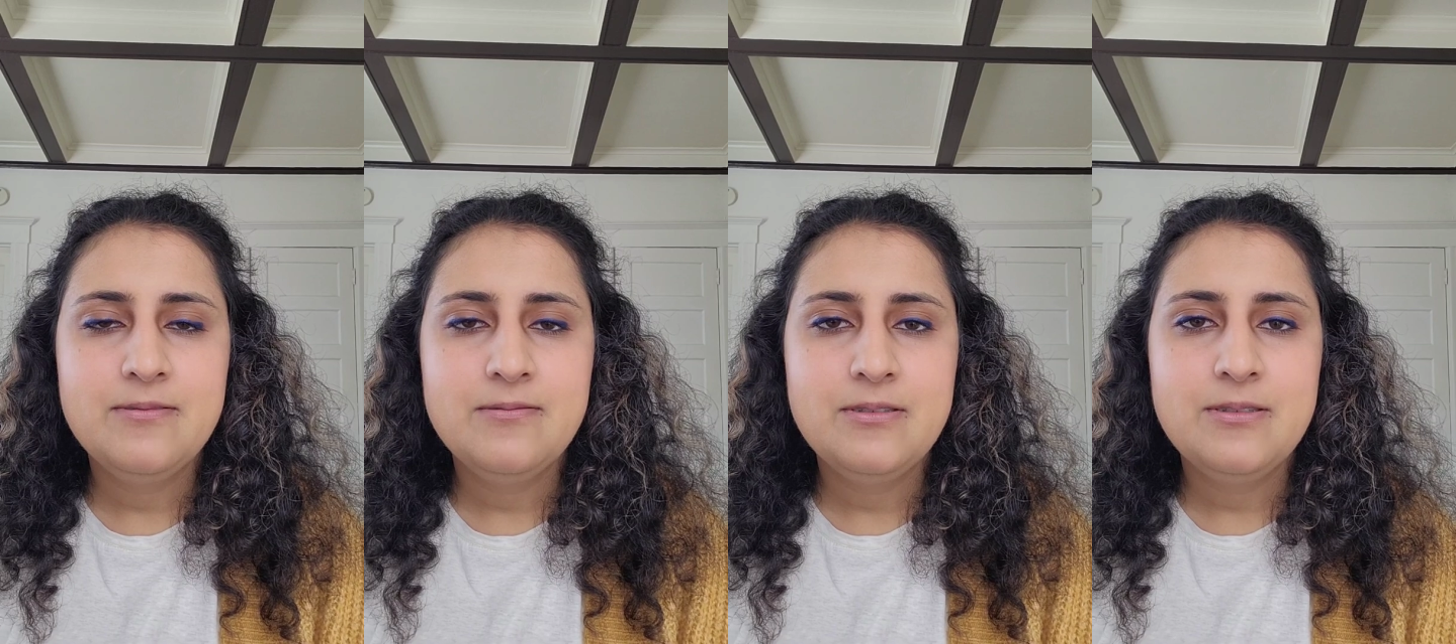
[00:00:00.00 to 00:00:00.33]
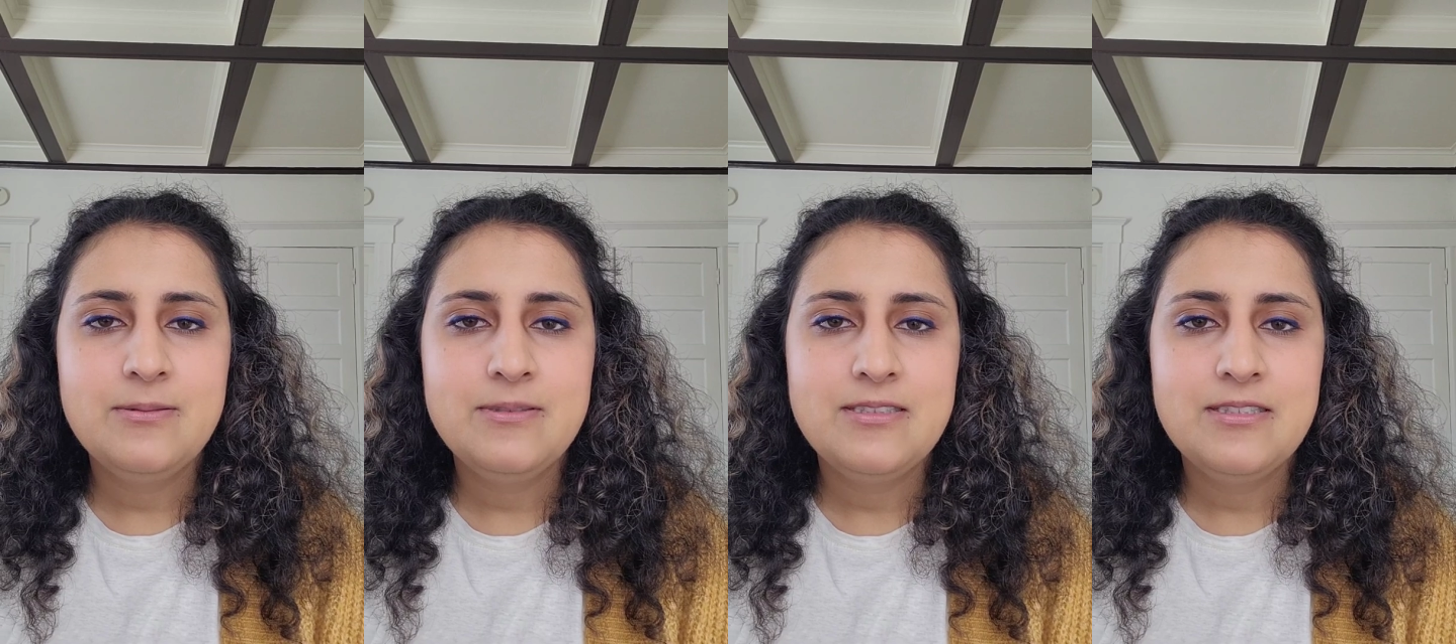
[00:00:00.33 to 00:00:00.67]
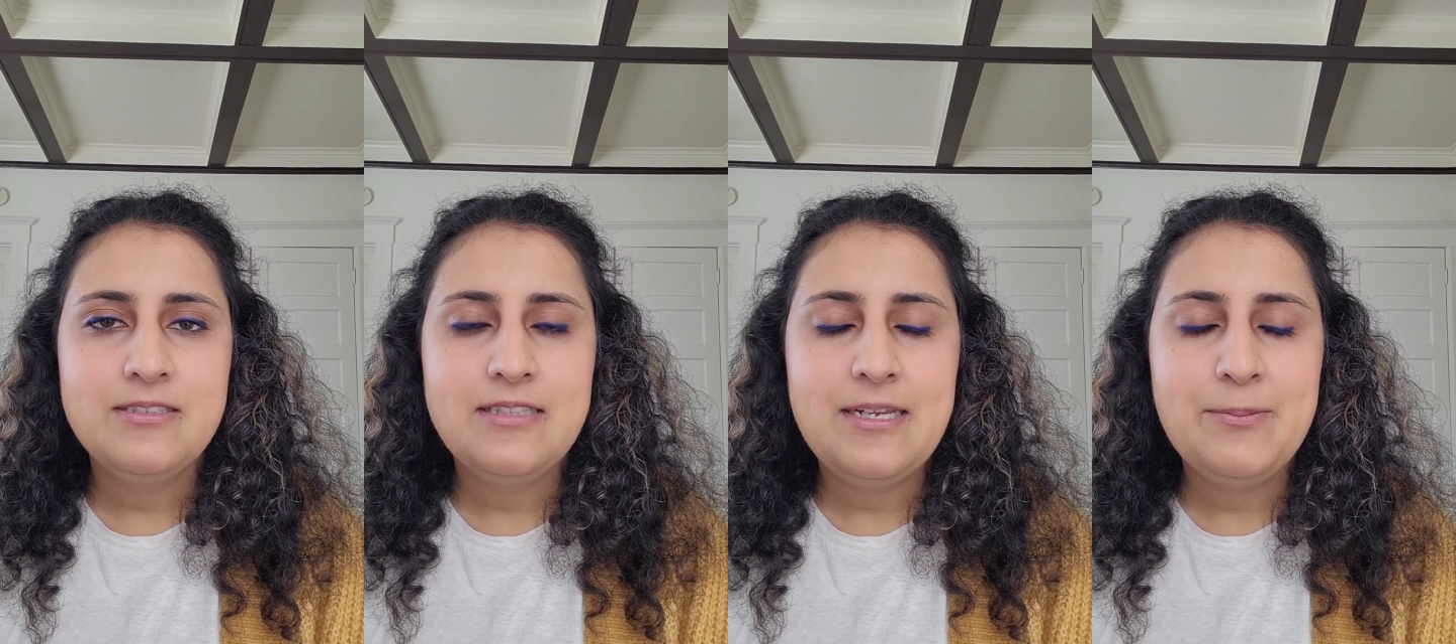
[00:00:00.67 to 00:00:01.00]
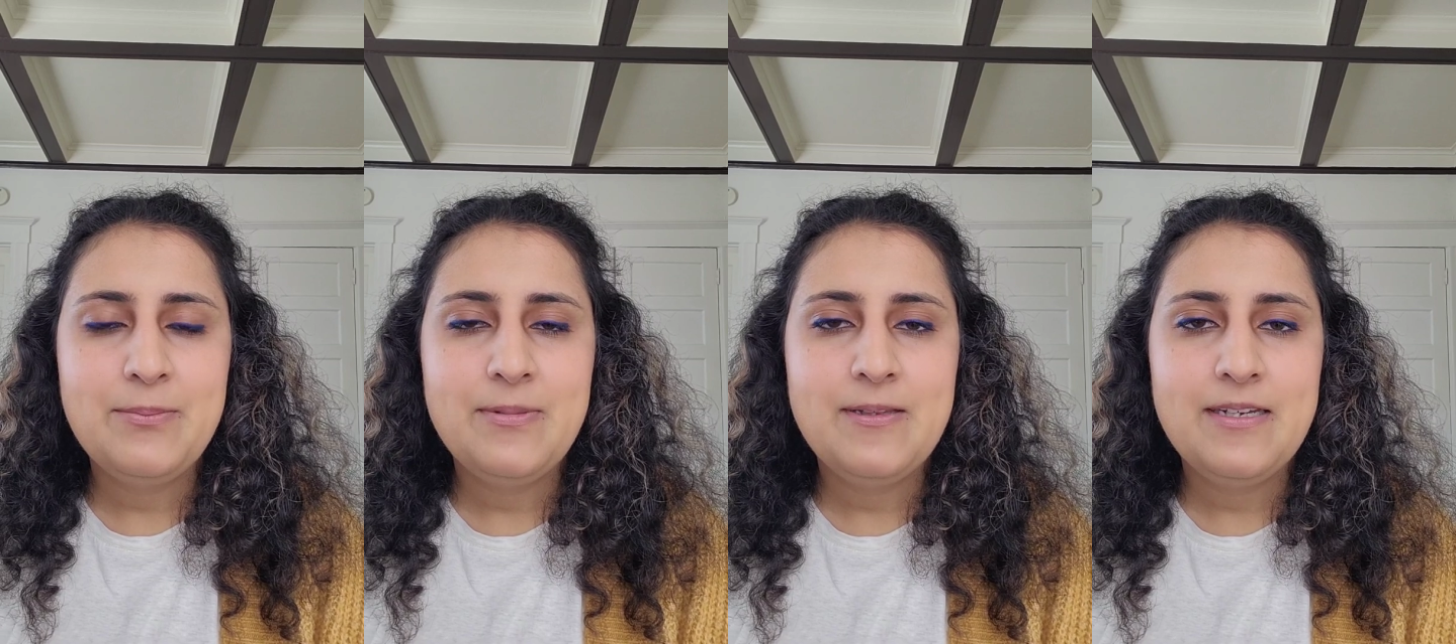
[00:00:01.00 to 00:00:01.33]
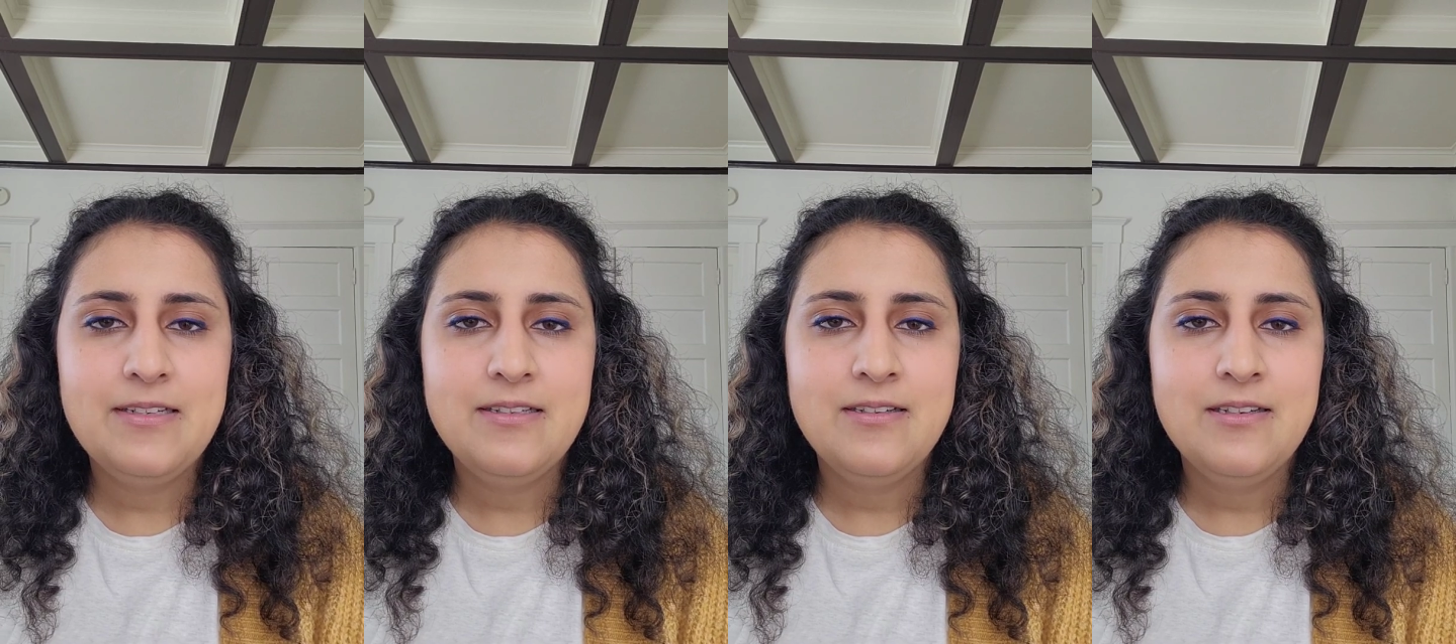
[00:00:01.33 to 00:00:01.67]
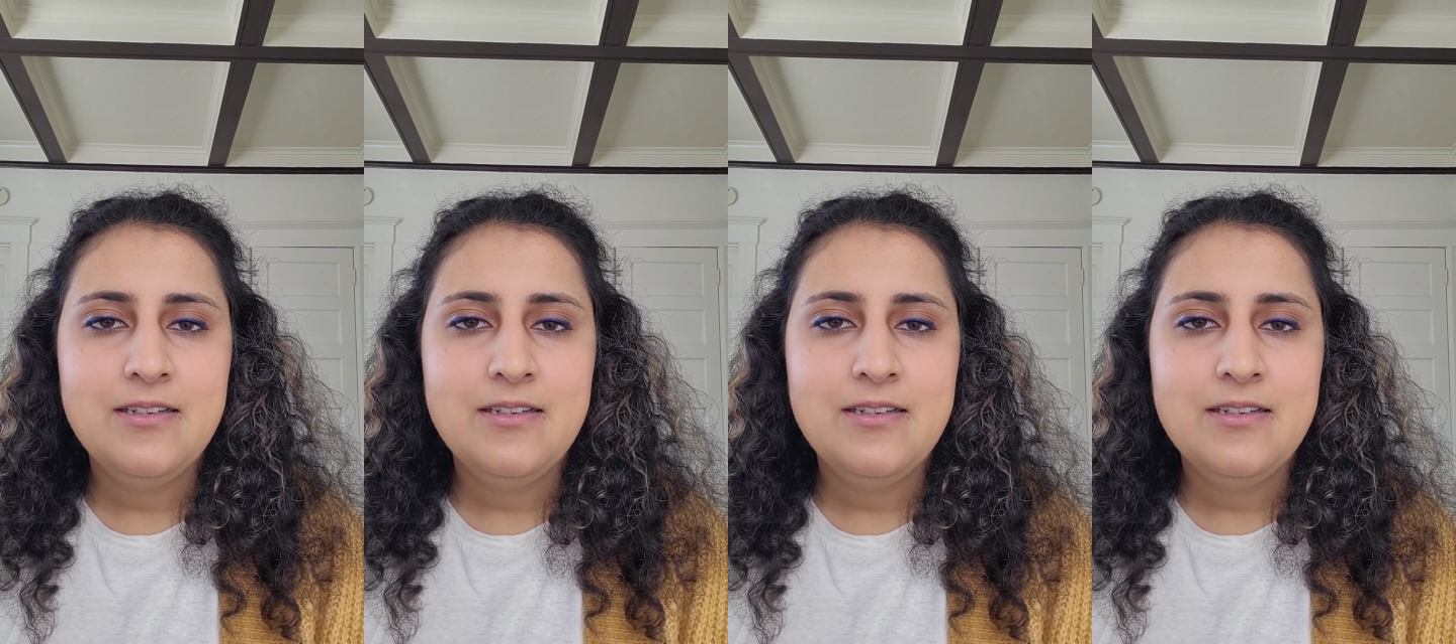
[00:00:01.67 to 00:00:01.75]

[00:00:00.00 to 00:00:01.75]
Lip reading: which was a nameplate